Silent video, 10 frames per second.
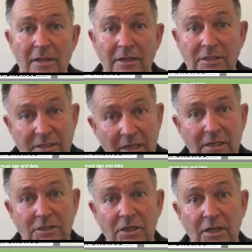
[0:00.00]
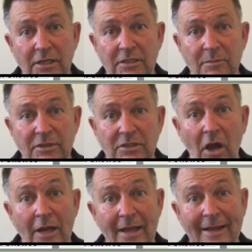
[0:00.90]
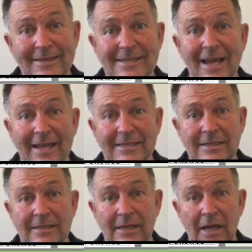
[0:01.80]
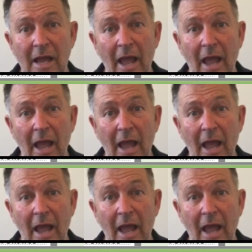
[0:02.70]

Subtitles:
The signature needs to be signed and dated,